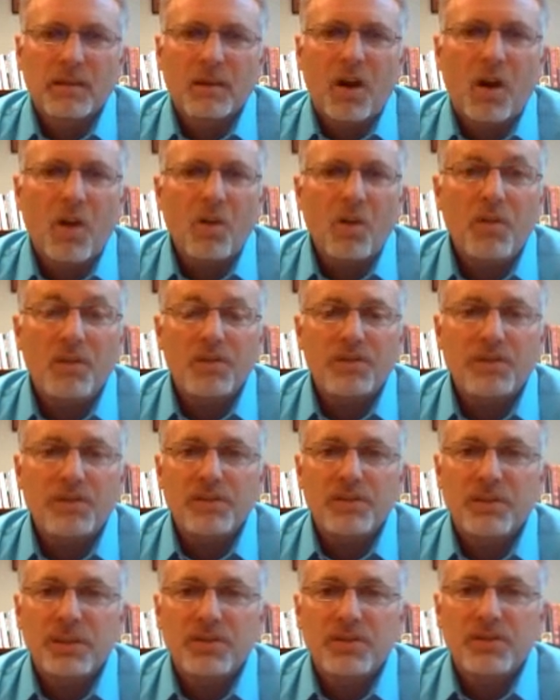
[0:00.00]
all of those
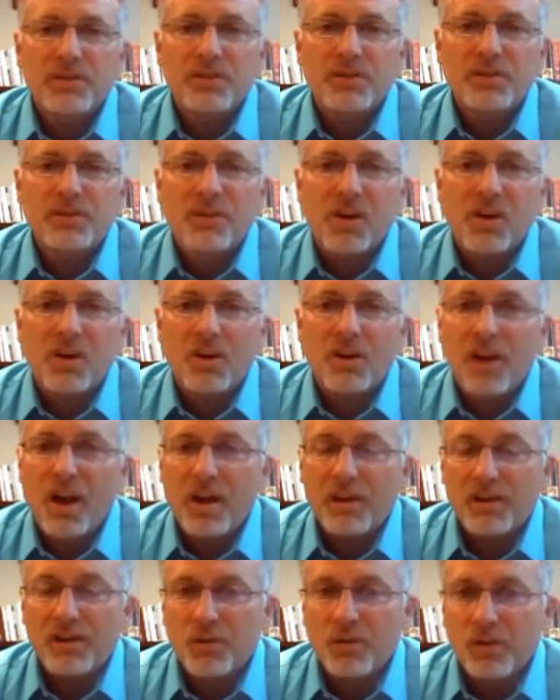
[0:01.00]
decisions are
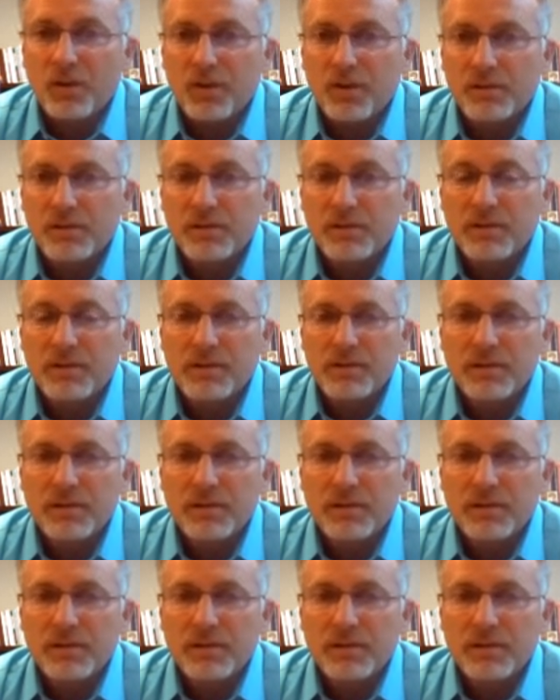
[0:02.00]
not yours.